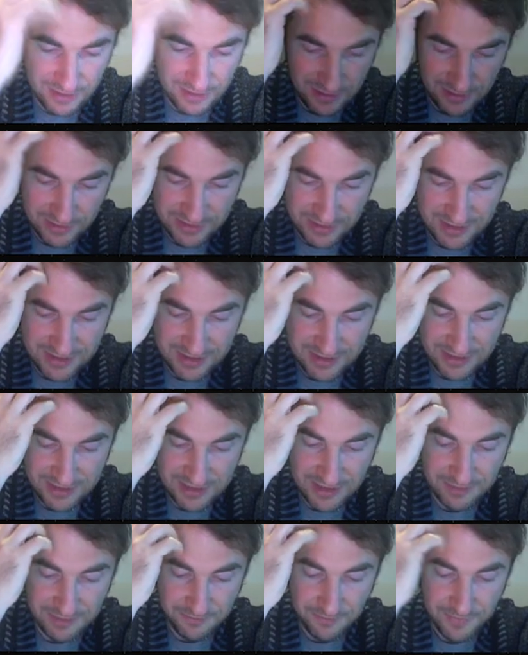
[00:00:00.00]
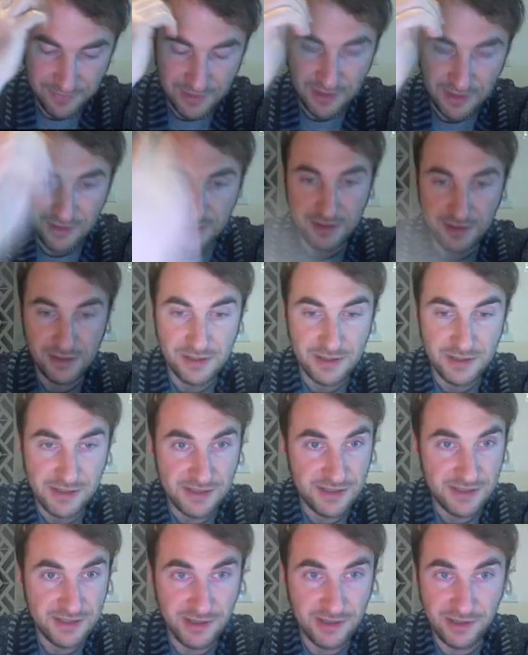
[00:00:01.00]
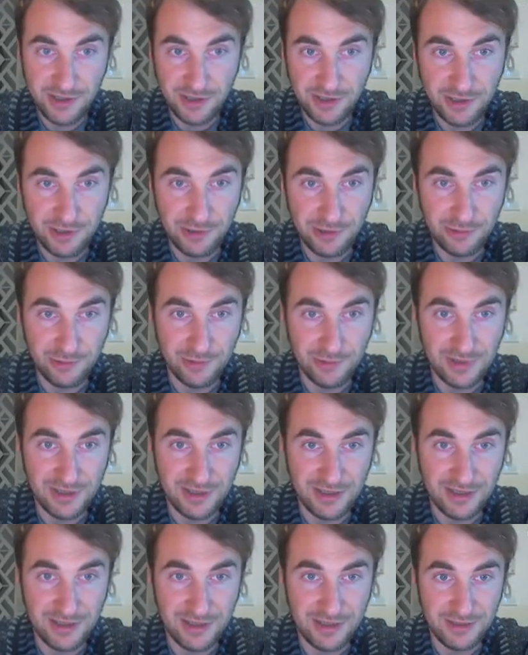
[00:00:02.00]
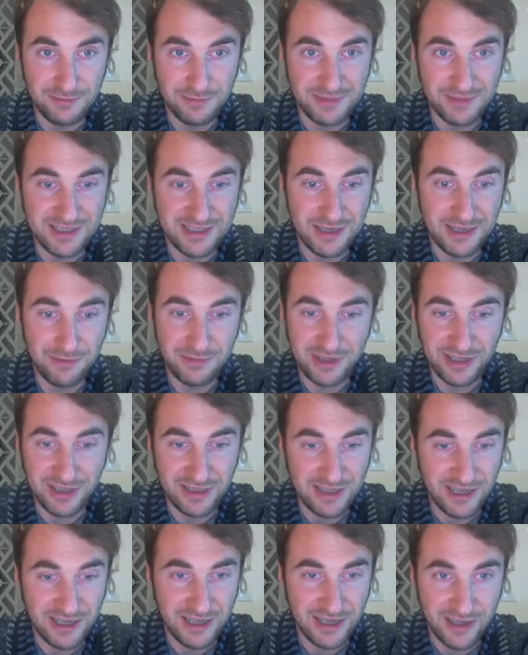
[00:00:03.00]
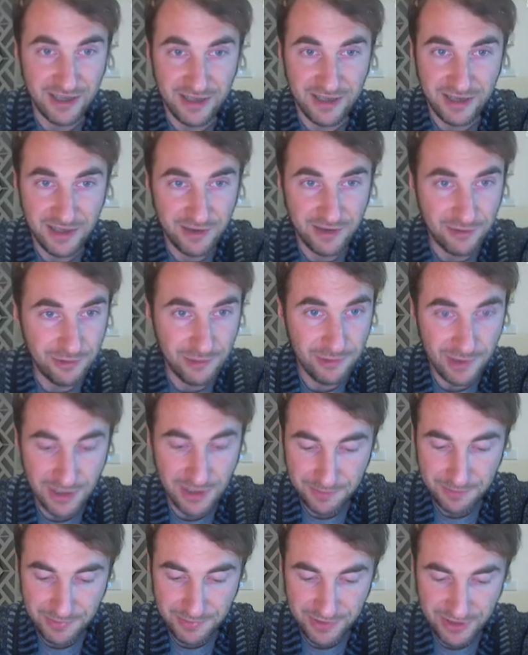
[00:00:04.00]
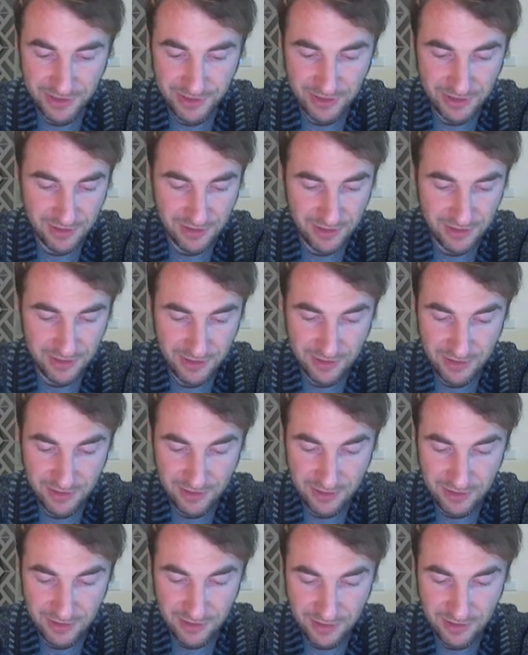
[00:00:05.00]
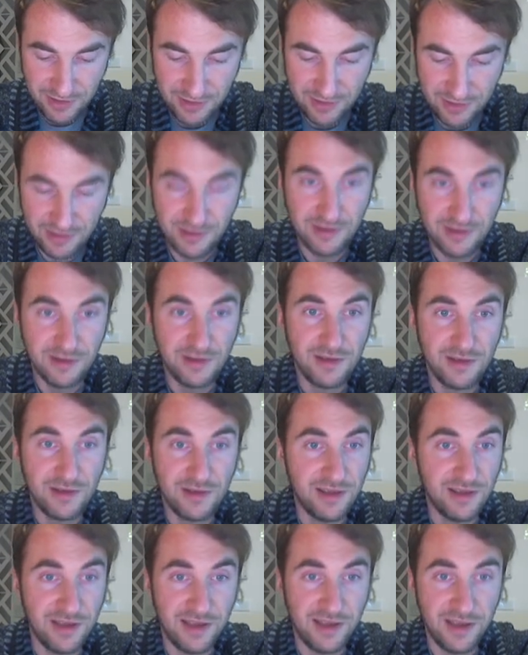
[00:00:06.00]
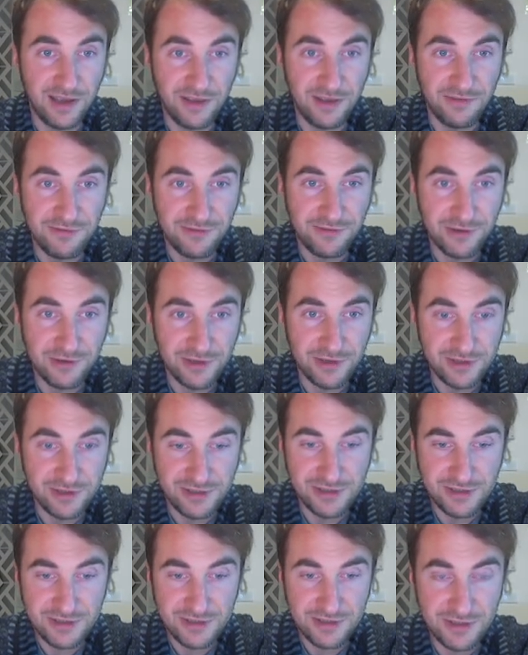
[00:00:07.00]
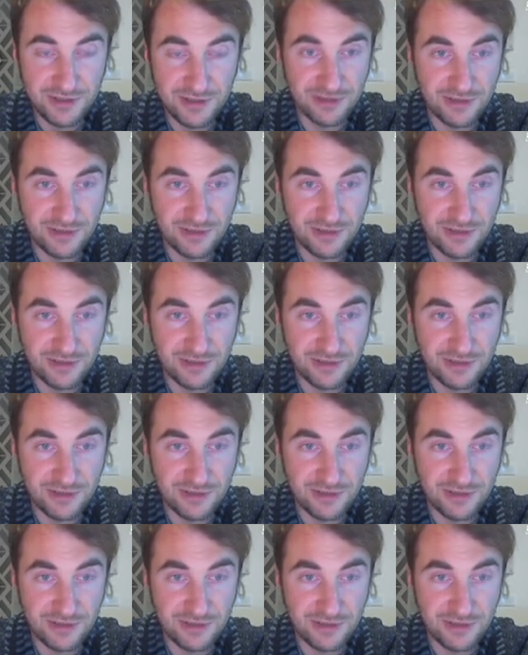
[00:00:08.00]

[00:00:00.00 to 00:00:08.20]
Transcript: Let's see. So something like, I grew up in, I first